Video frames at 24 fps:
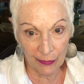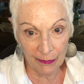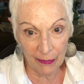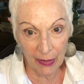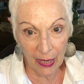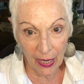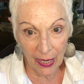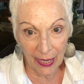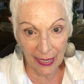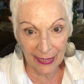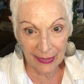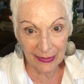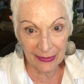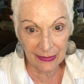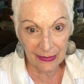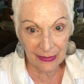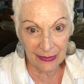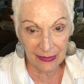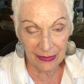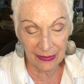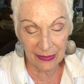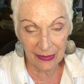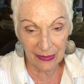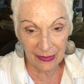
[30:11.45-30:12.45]

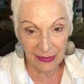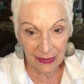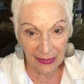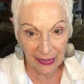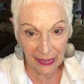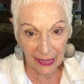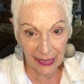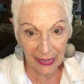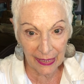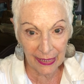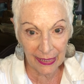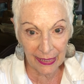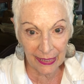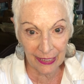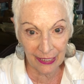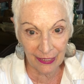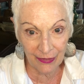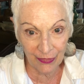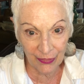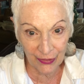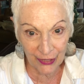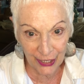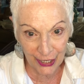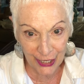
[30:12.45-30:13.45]
minds. Hang
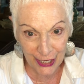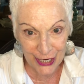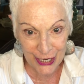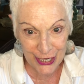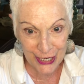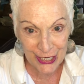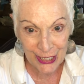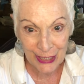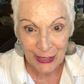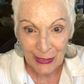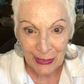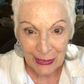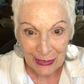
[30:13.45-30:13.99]
in there.